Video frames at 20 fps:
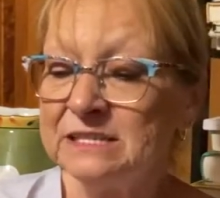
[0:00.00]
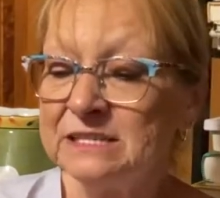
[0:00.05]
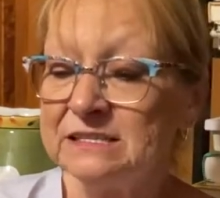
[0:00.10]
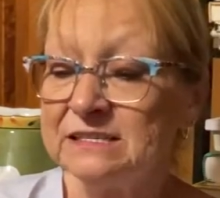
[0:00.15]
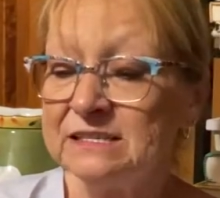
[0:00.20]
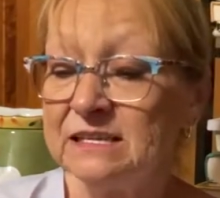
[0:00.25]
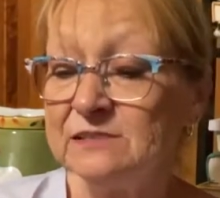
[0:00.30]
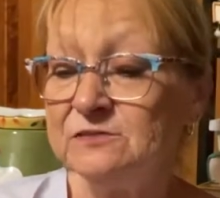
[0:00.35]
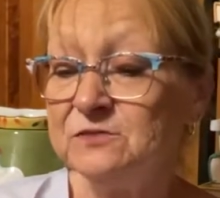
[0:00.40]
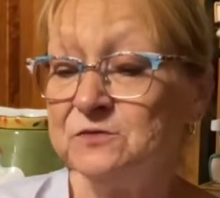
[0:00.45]
It
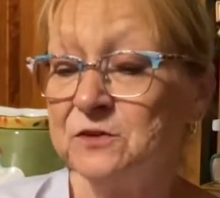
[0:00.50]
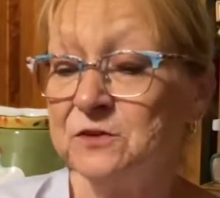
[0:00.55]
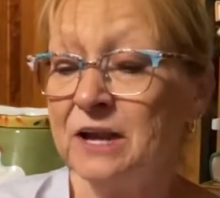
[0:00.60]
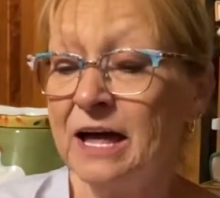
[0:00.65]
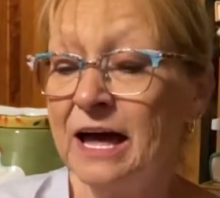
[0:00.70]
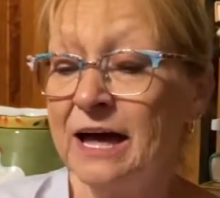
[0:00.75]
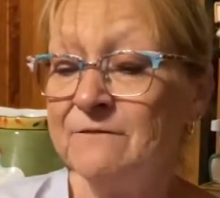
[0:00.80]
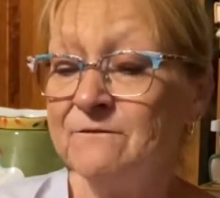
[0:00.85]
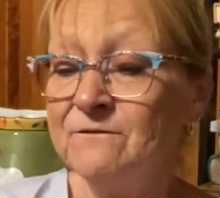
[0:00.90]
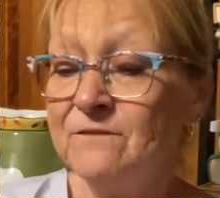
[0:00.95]
says for
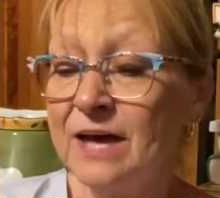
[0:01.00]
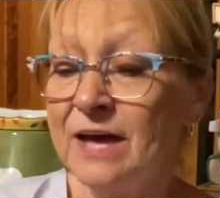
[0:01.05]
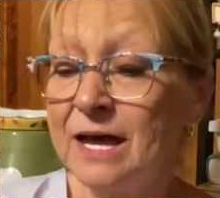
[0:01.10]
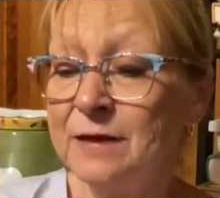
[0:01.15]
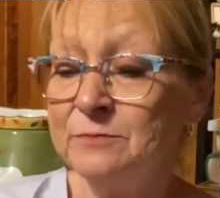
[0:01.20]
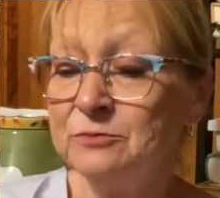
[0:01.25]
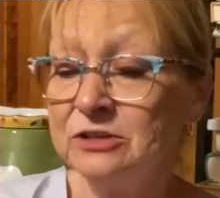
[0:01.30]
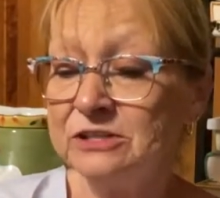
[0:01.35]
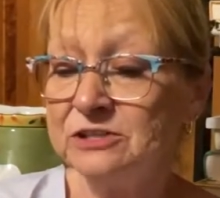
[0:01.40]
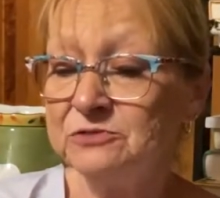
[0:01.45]
light
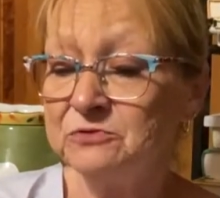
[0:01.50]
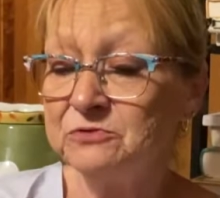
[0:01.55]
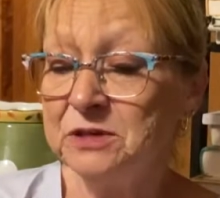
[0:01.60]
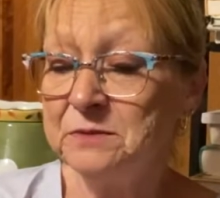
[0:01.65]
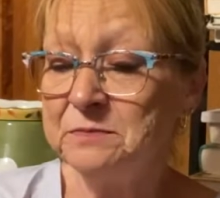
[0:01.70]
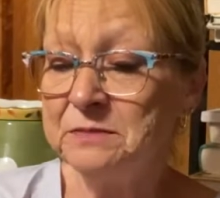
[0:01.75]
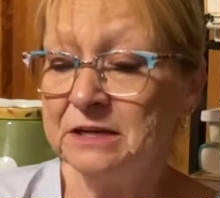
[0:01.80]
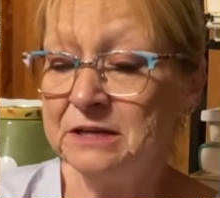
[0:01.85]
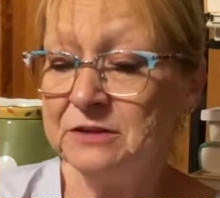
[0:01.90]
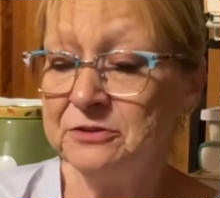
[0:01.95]
fabrics,
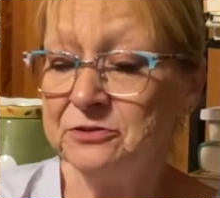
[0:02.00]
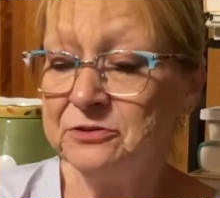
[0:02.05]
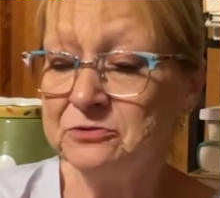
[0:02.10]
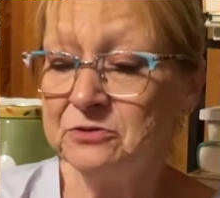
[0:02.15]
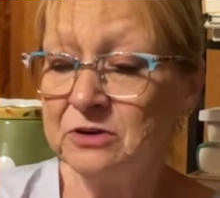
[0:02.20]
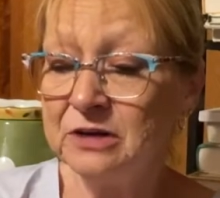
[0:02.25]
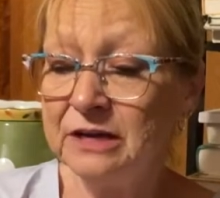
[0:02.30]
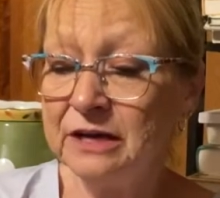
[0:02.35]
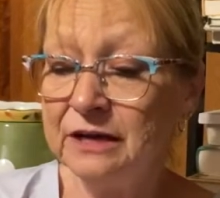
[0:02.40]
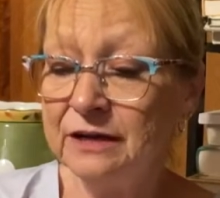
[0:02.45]
ribbon, and
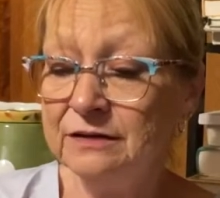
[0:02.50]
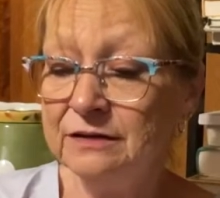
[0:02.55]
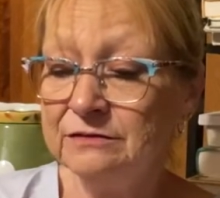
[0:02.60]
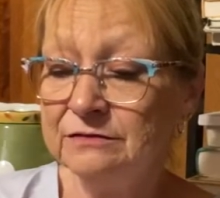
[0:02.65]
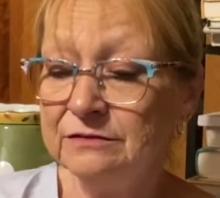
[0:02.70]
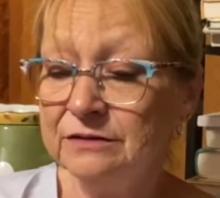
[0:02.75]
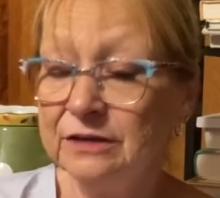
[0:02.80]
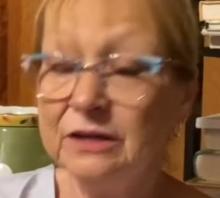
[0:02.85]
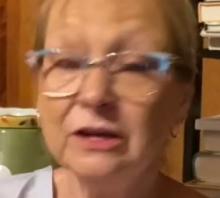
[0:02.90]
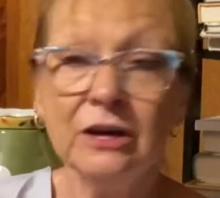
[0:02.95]
thread,
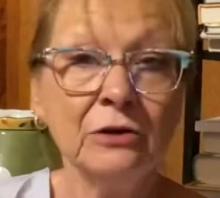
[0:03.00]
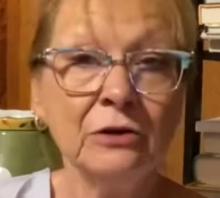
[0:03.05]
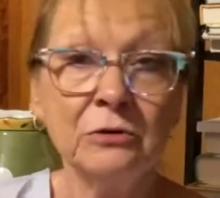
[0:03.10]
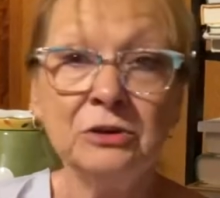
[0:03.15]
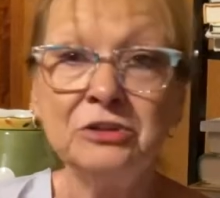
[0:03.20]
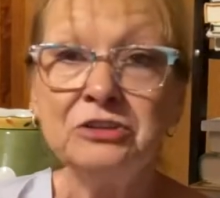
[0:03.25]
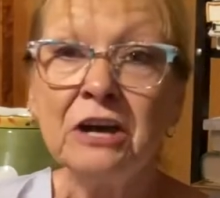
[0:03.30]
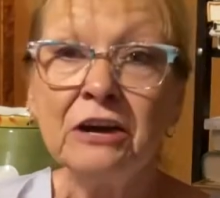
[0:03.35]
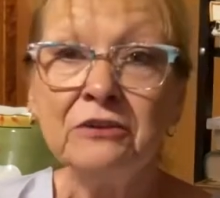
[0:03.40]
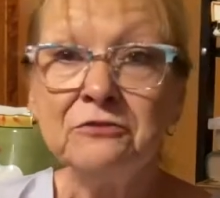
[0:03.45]

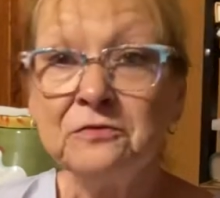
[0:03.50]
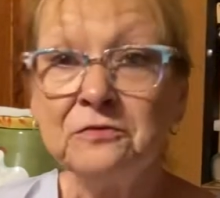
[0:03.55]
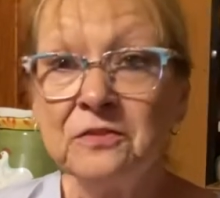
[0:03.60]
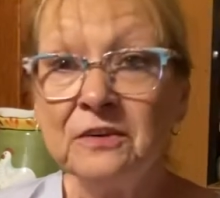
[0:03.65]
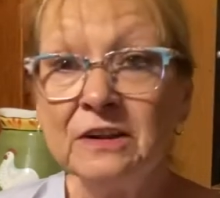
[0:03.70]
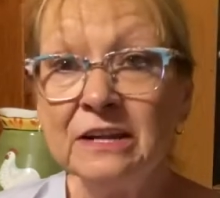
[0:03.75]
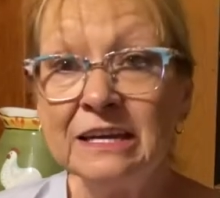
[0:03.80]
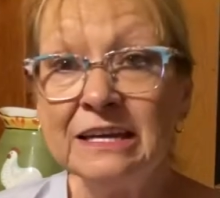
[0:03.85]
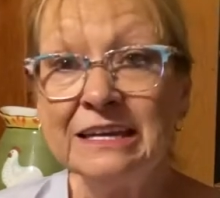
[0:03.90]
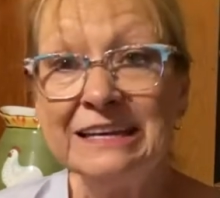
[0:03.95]
which
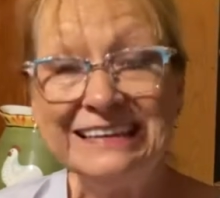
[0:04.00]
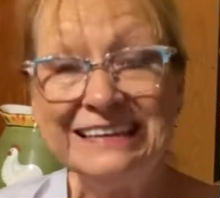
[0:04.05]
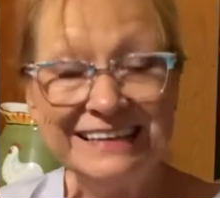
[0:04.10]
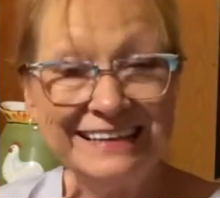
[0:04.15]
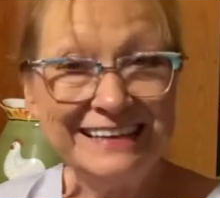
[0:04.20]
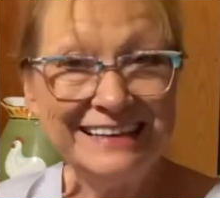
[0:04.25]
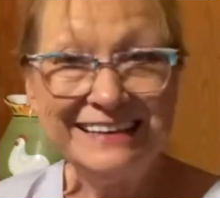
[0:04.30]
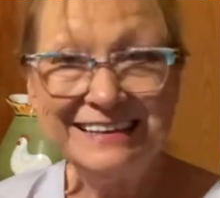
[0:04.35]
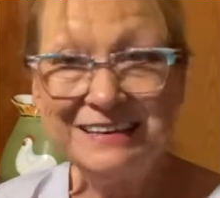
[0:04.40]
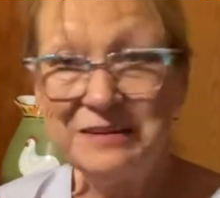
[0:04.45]
hopefully
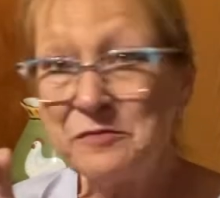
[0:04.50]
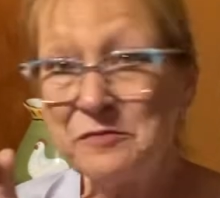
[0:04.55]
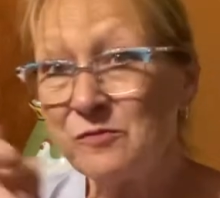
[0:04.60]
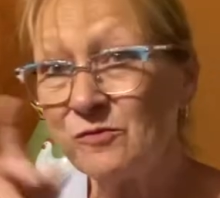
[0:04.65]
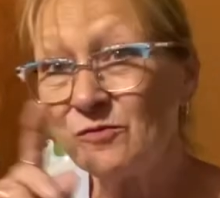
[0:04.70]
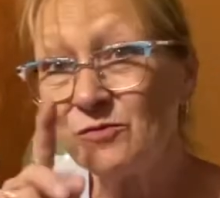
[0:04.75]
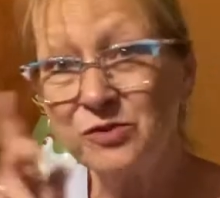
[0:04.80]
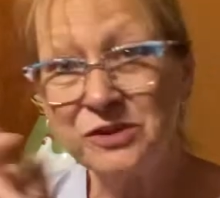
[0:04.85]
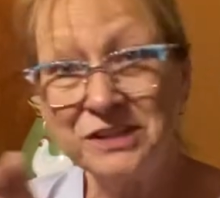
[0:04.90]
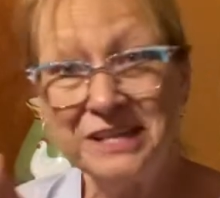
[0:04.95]

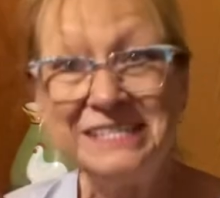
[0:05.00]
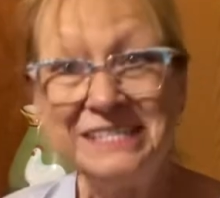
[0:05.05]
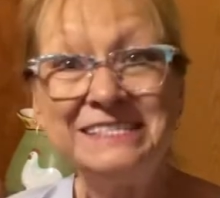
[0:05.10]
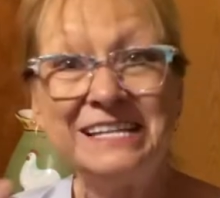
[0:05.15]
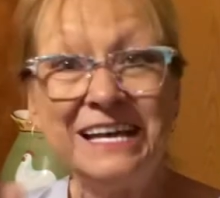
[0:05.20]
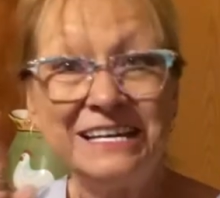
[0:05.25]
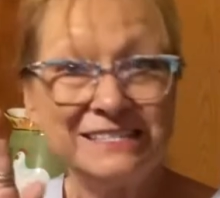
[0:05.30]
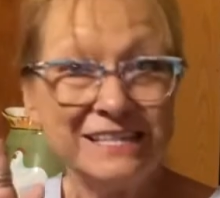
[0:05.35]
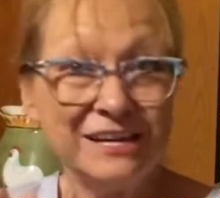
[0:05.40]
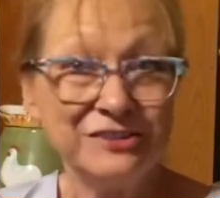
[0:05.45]
one of these
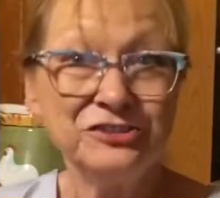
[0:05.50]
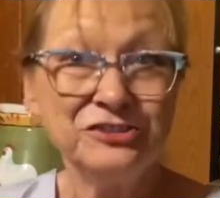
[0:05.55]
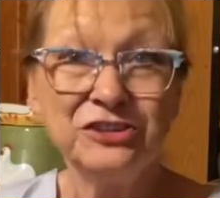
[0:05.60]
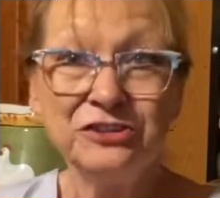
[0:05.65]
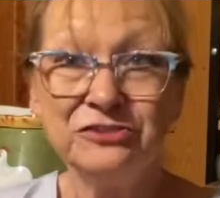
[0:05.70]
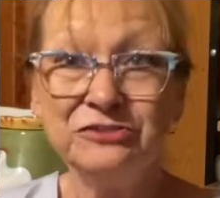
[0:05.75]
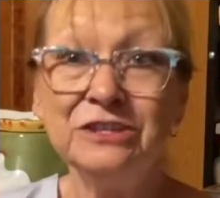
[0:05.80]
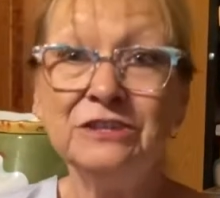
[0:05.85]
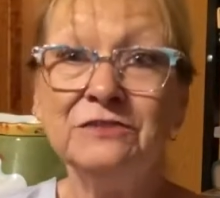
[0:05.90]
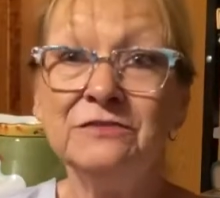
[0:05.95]
days I'll show
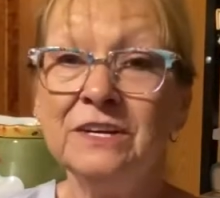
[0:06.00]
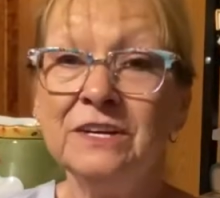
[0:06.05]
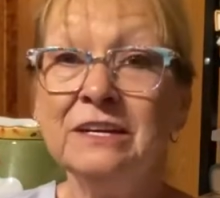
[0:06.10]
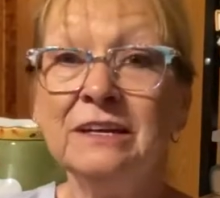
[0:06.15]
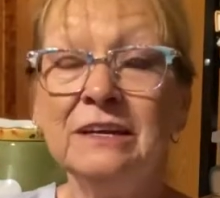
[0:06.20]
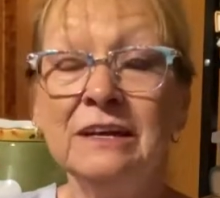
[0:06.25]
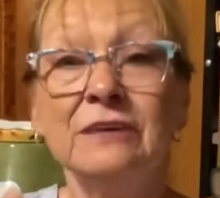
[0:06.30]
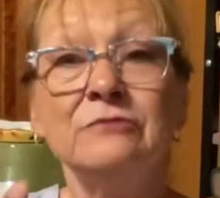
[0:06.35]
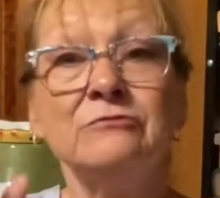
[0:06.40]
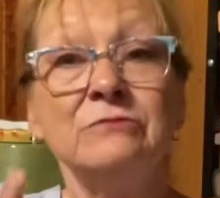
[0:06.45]
you a
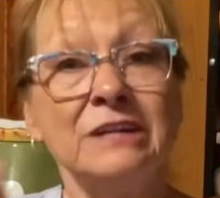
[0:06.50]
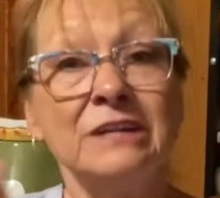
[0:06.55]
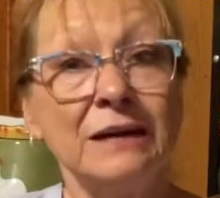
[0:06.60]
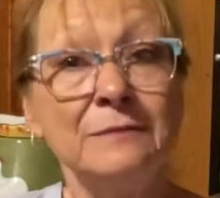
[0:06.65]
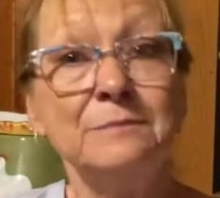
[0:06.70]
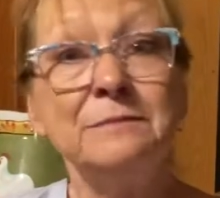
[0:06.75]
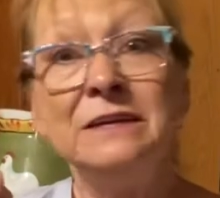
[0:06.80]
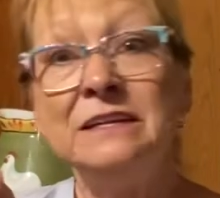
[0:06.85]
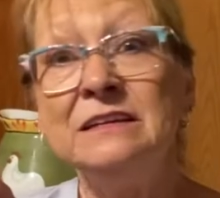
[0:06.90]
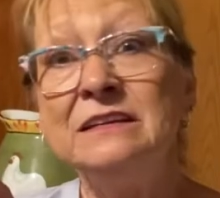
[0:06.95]
video when
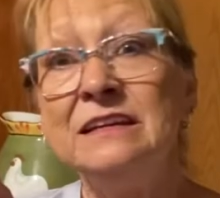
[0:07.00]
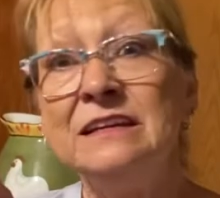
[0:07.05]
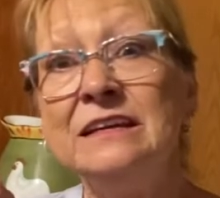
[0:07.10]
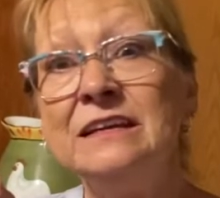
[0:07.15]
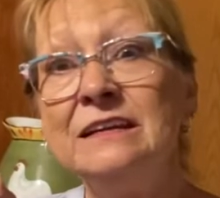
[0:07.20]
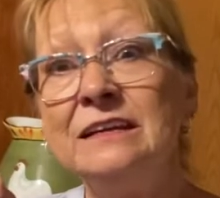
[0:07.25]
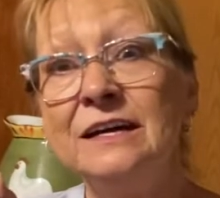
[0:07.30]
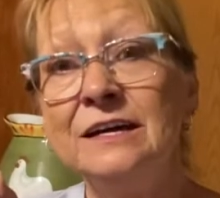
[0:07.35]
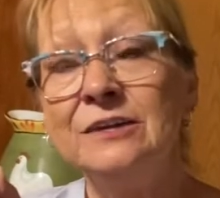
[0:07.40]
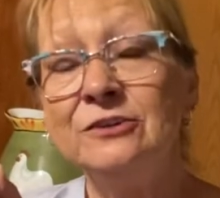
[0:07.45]
I've been
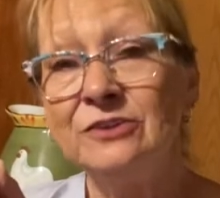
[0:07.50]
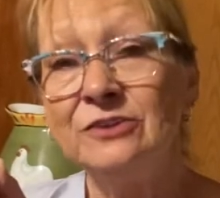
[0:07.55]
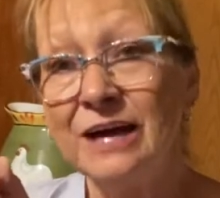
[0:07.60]
decluttering.